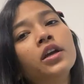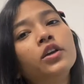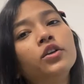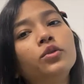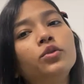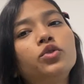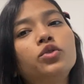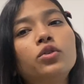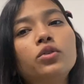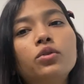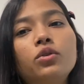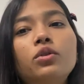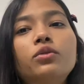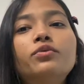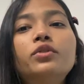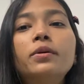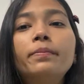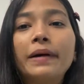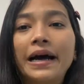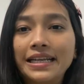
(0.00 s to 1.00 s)
you should go
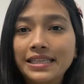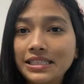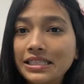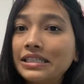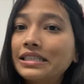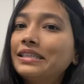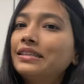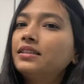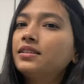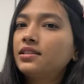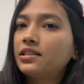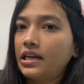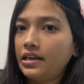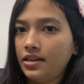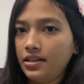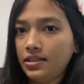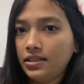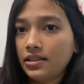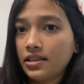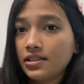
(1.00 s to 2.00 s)
for master's in
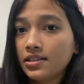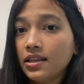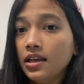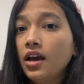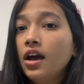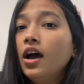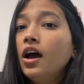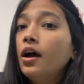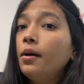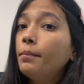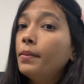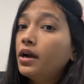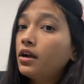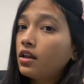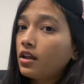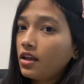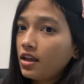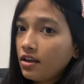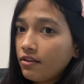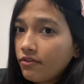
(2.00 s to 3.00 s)
statistics. But
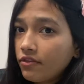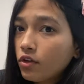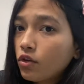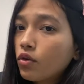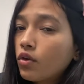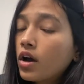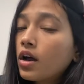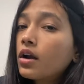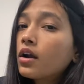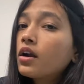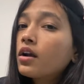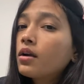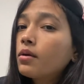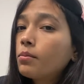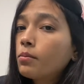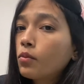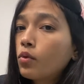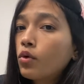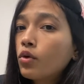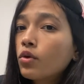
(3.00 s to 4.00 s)
if you are
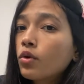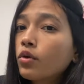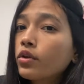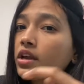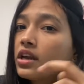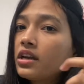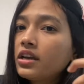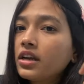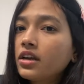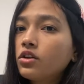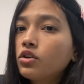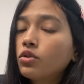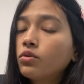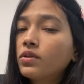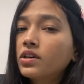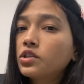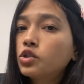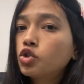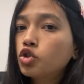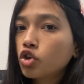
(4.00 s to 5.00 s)
more oriented
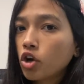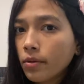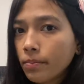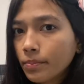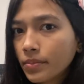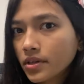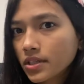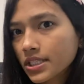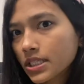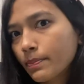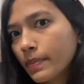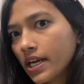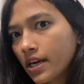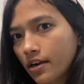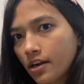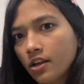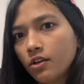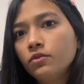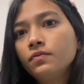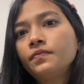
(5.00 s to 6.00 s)
towards job
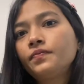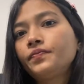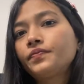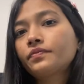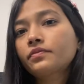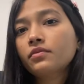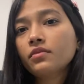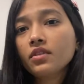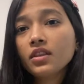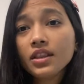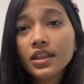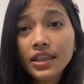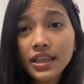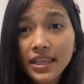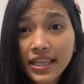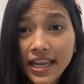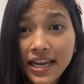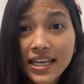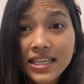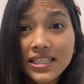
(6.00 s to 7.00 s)
perspective,
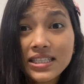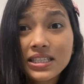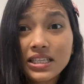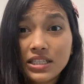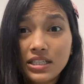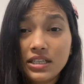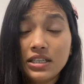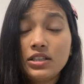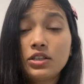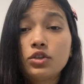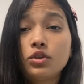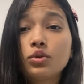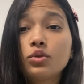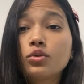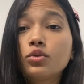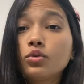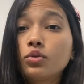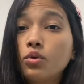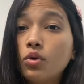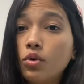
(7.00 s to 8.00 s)
then I suggest you
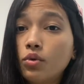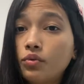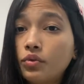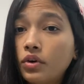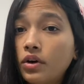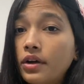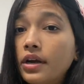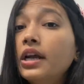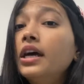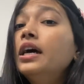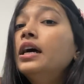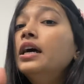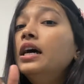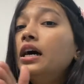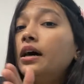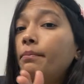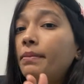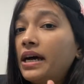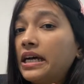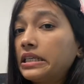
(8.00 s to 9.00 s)
to go for
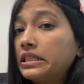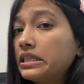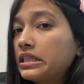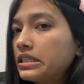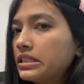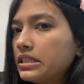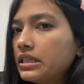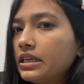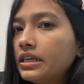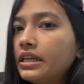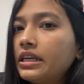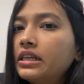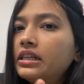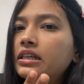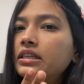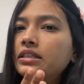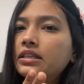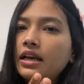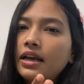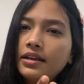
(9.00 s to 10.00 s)
master's in data
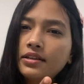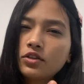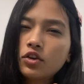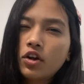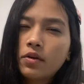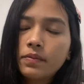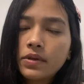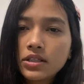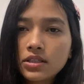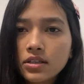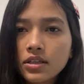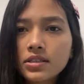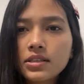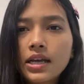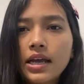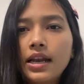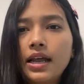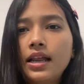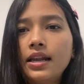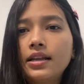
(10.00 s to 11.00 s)
science or business
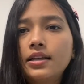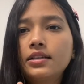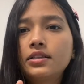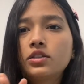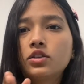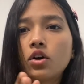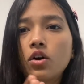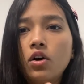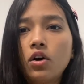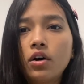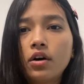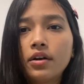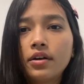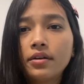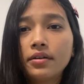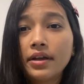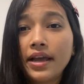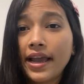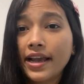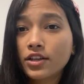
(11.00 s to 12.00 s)
analyst
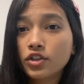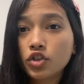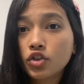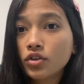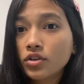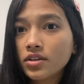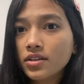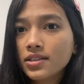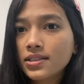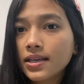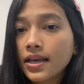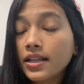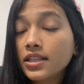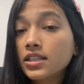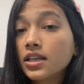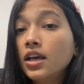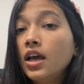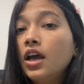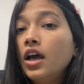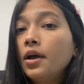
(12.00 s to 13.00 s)
or actuarial science,
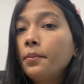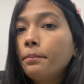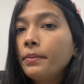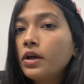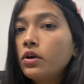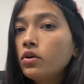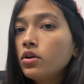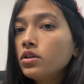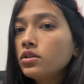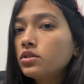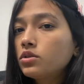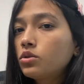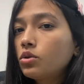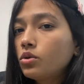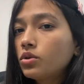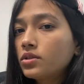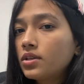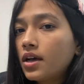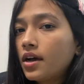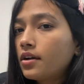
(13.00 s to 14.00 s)
because
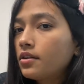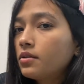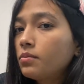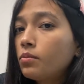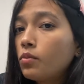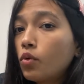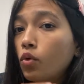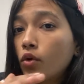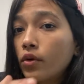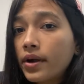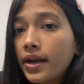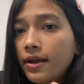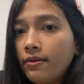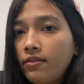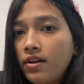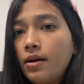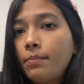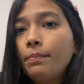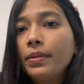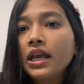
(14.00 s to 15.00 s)
those are the more
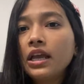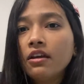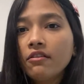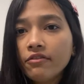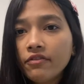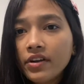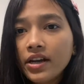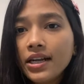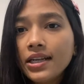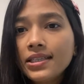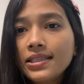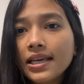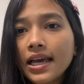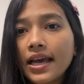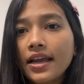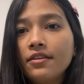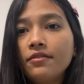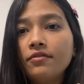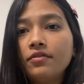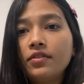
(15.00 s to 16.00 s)
developing fields
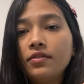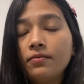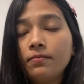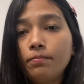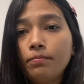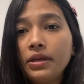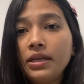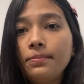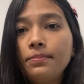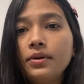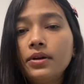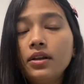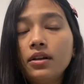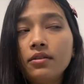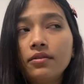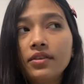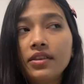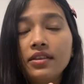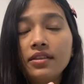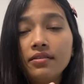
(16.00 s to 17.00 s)
and
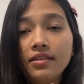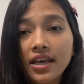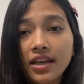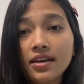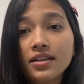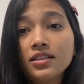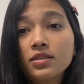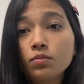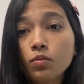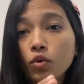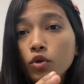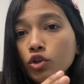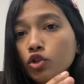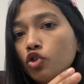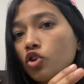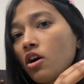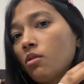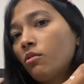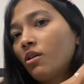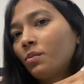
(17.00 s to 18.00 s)
there is more
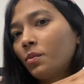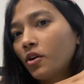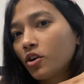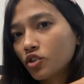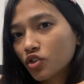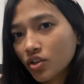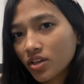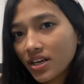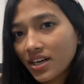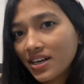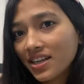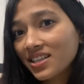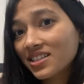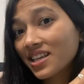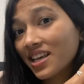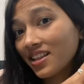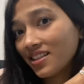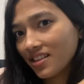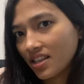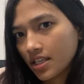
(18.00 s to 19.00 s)
job opportunities
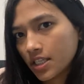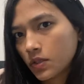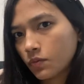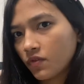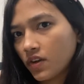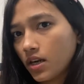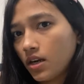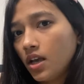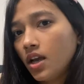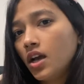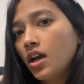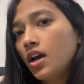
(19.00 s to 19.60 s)
in this field.